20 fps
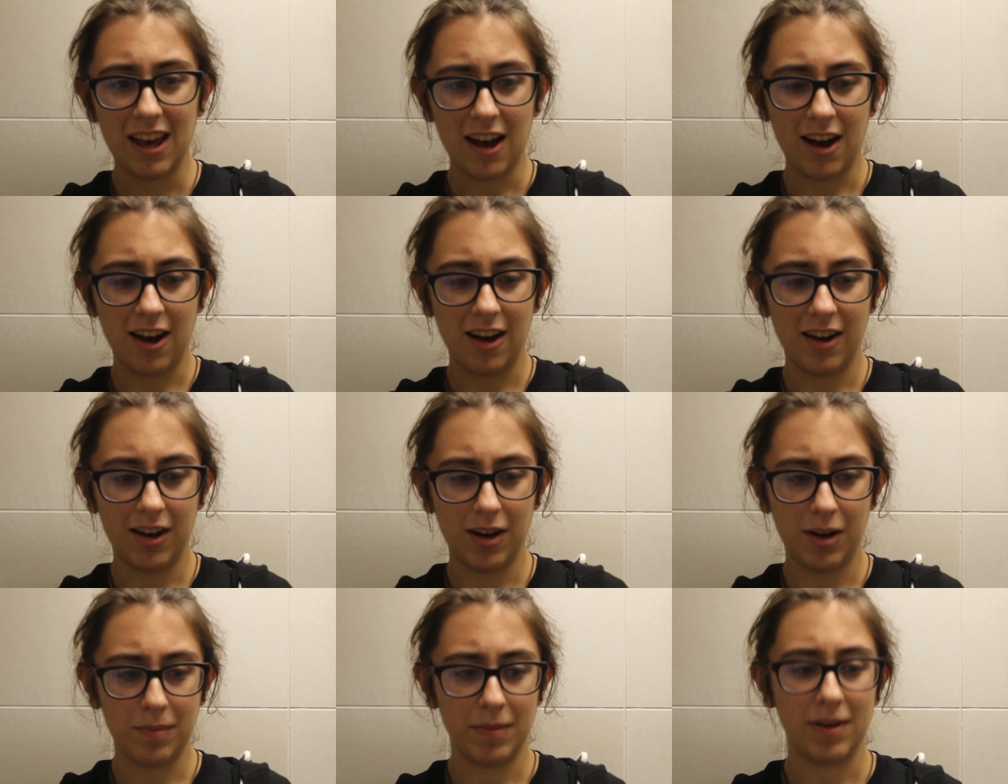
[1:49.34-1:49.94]

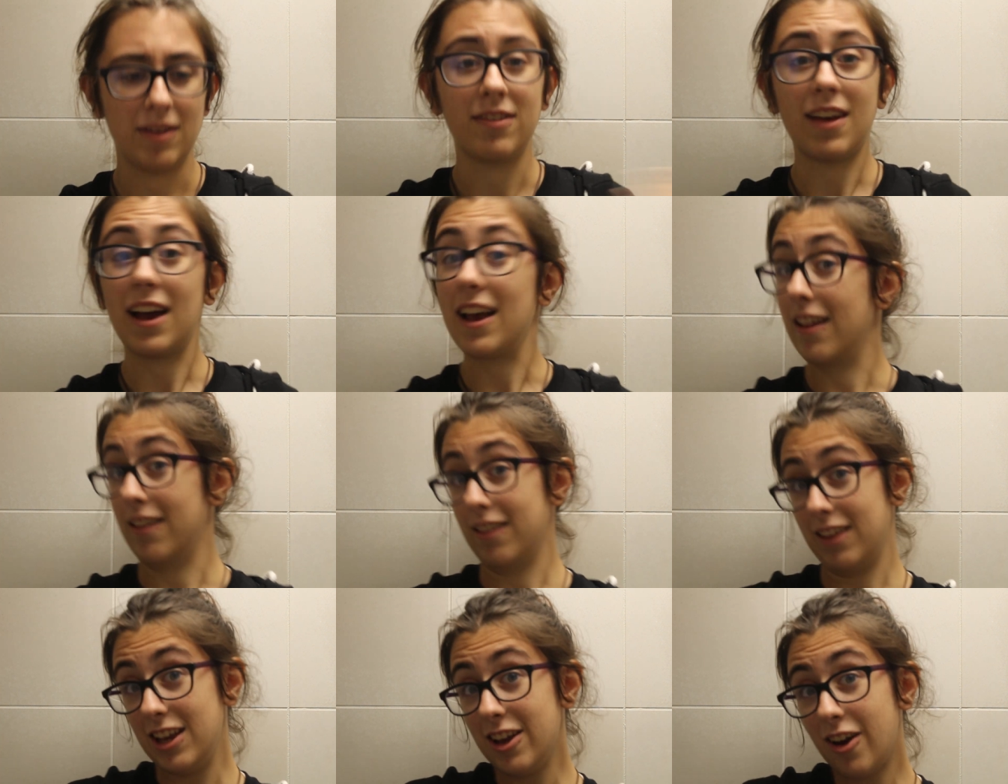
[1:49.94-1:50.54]
Um,
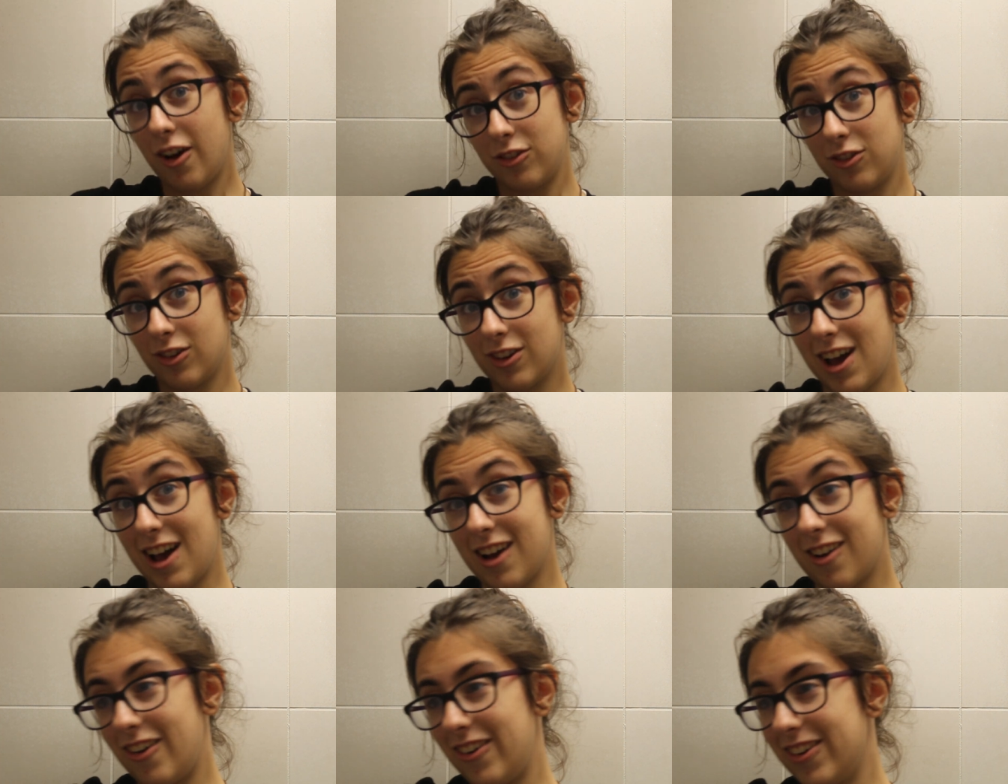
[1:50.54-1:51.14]
Xia Li also
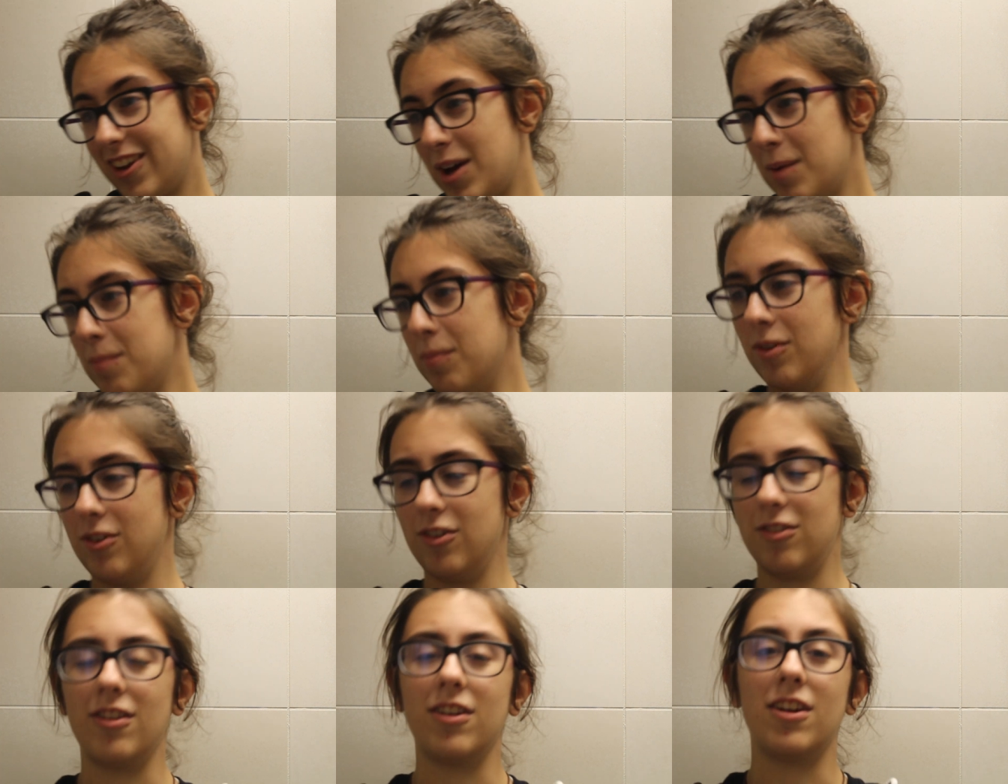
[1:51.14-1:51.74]
got called up,
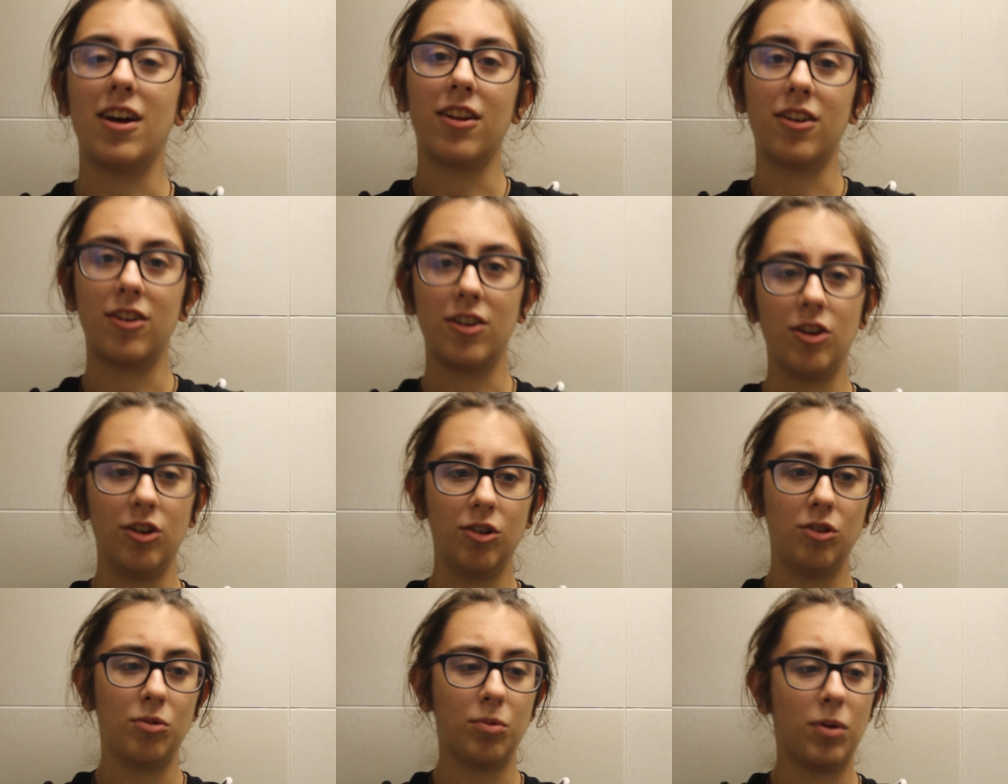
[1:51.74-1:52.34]
which is another
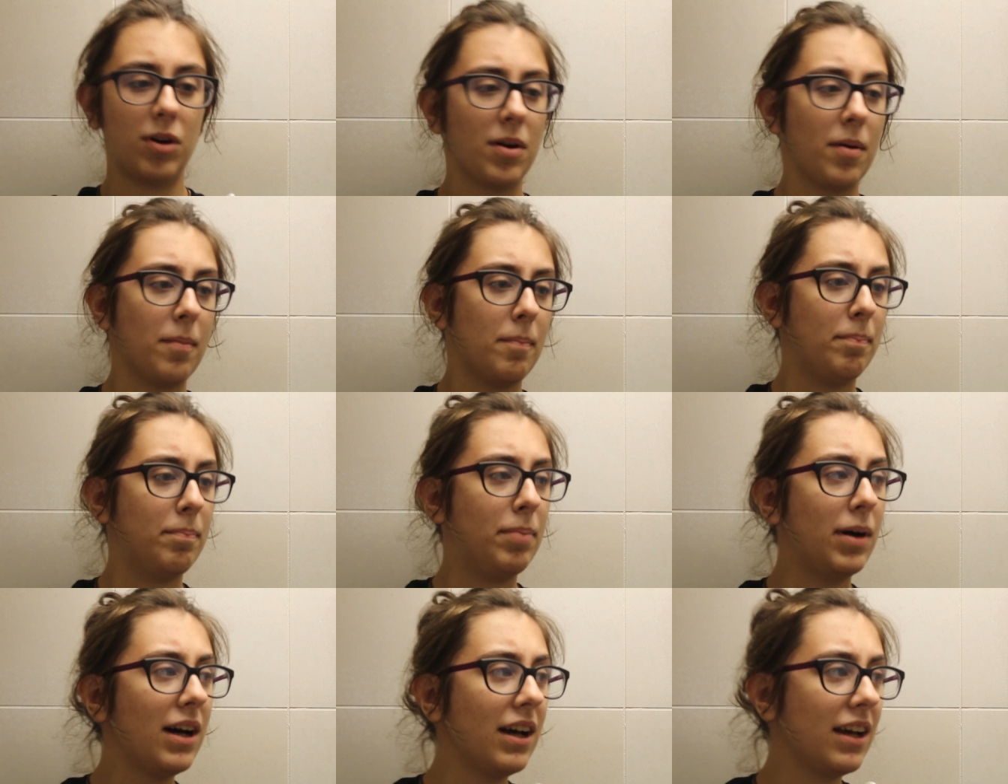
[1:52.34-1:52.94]
huge one.
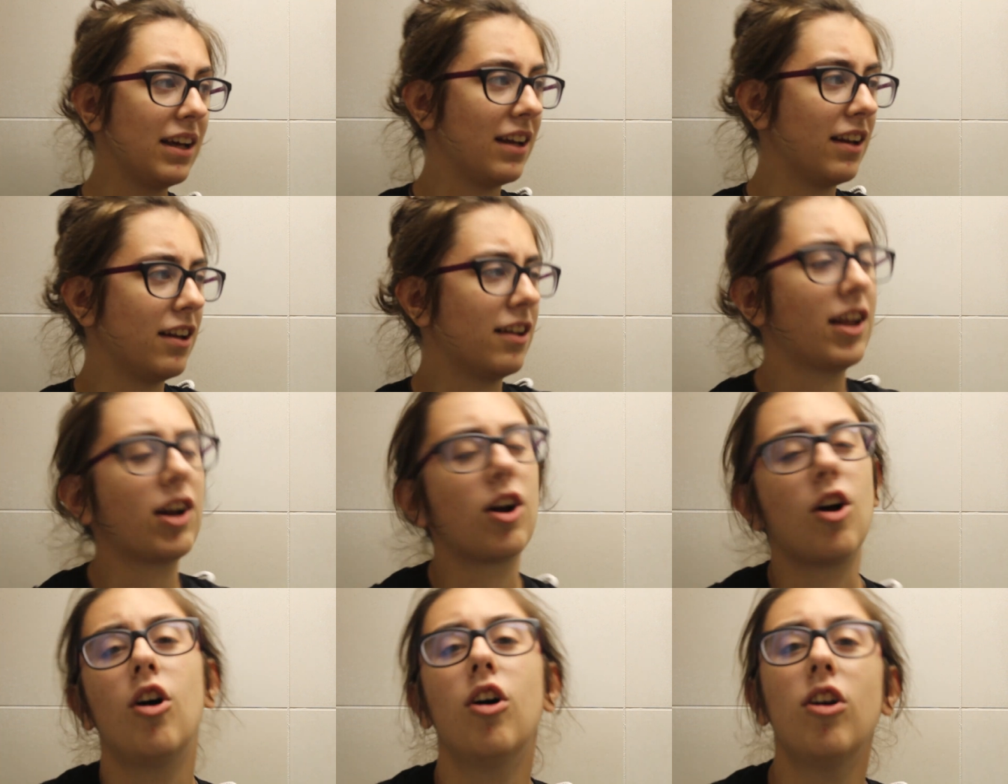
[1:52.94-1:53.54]
But
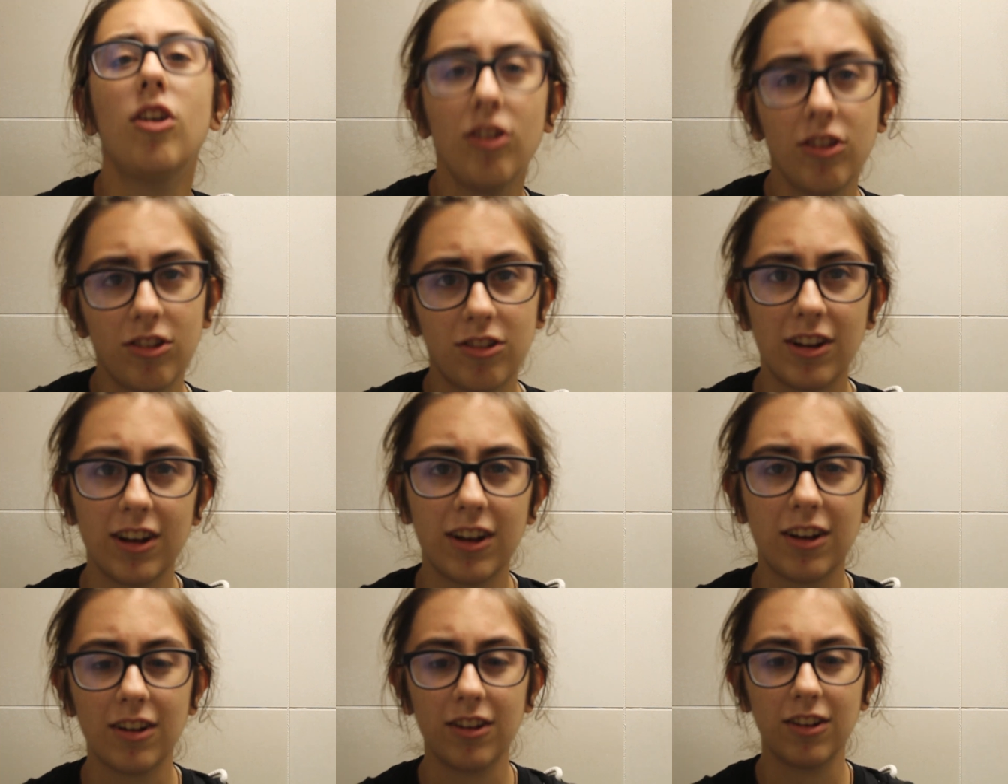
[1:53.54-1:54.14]
there are
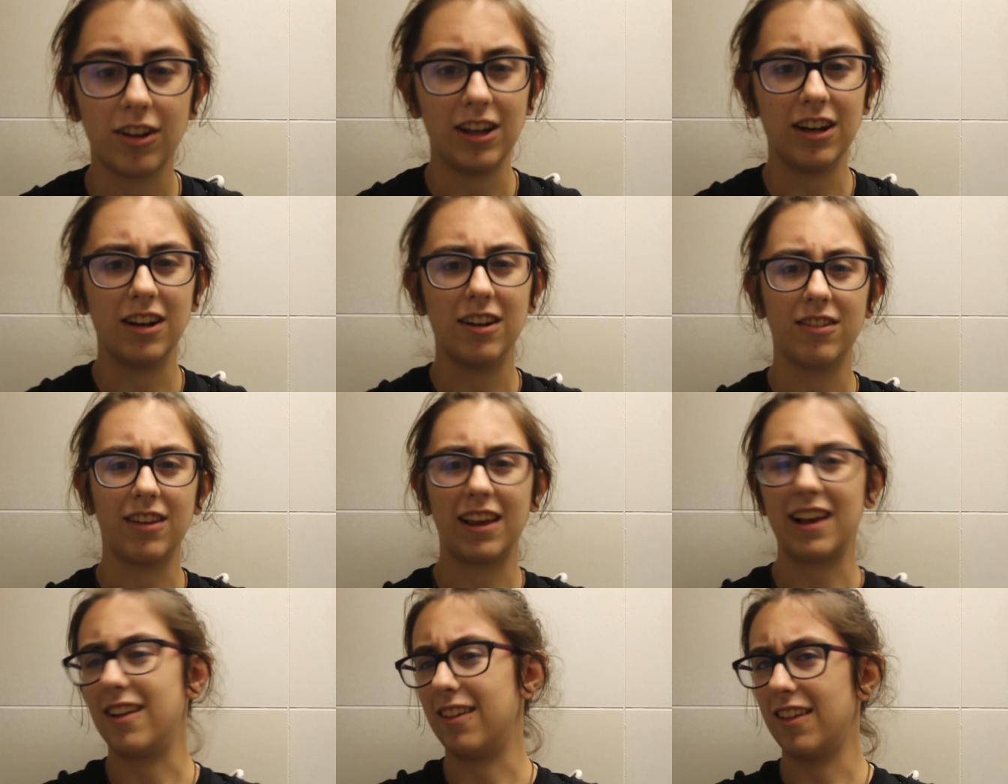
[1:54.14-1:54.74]
still, it
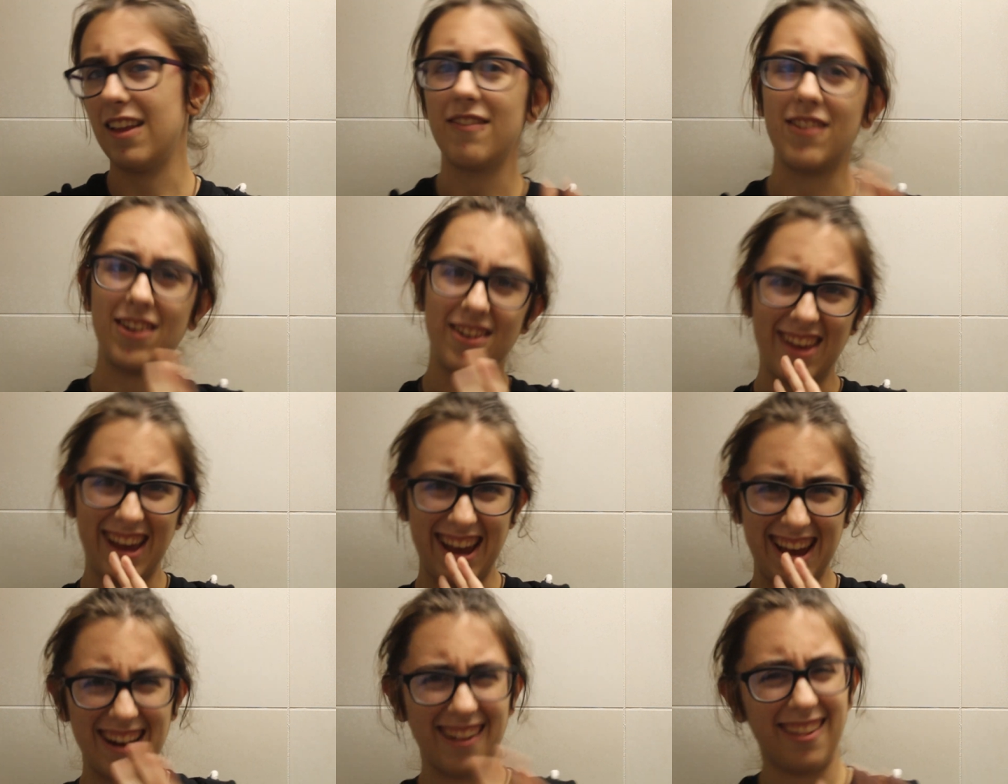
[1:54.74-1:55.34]
is like 11-10,
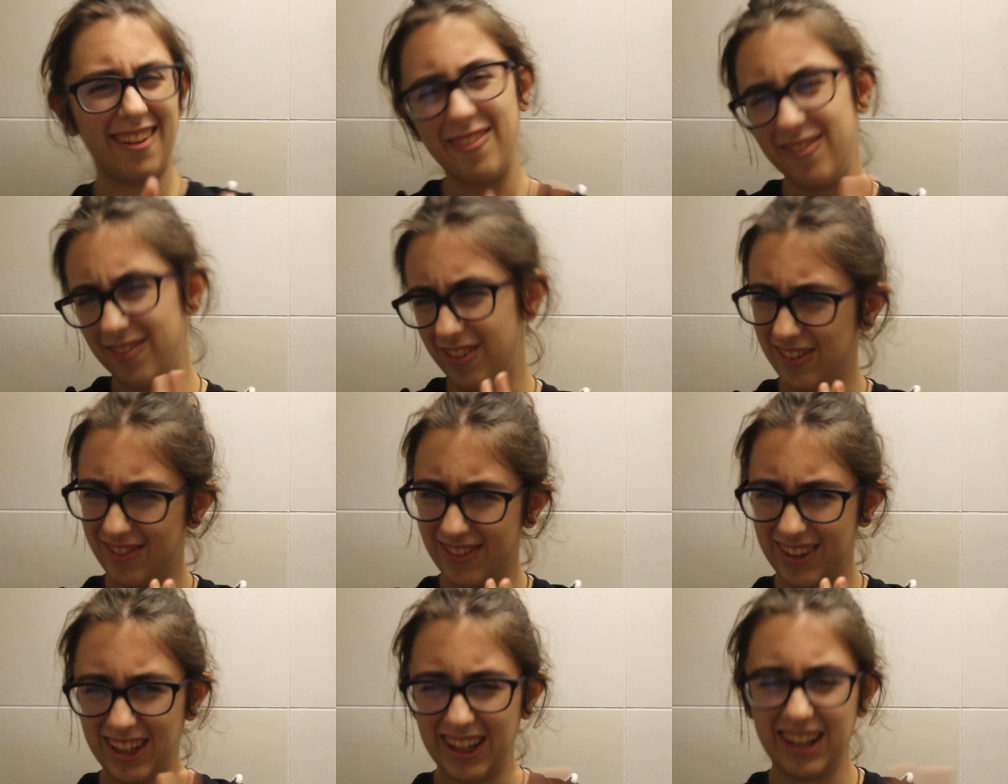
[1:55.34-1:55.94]

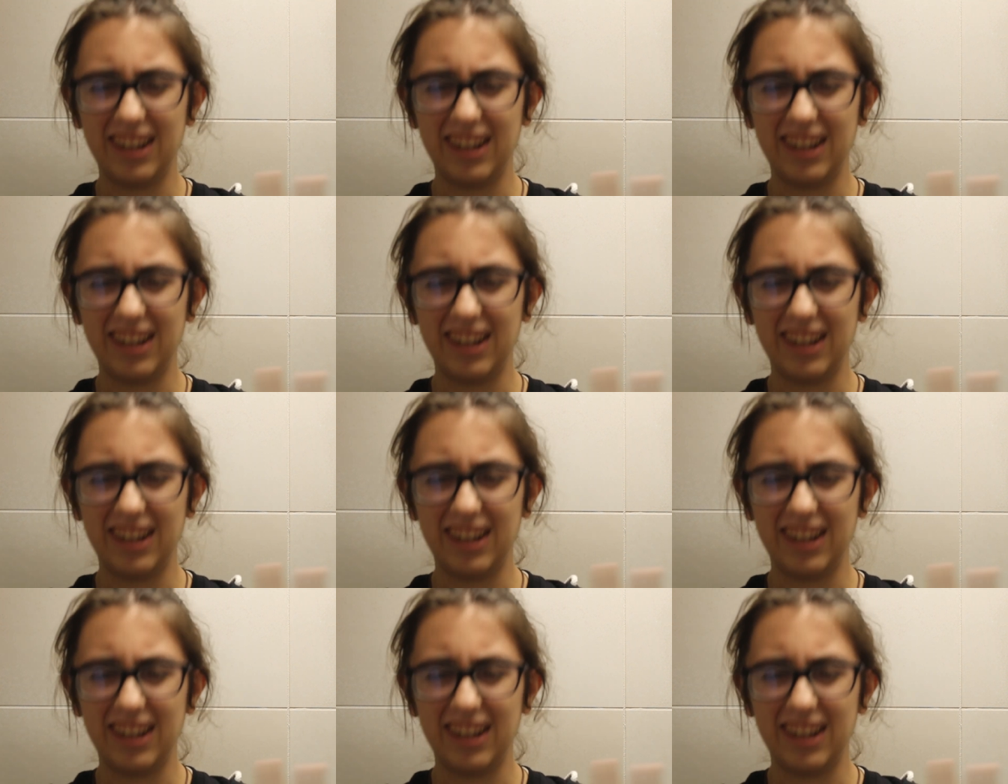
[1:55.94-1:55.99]
11-15,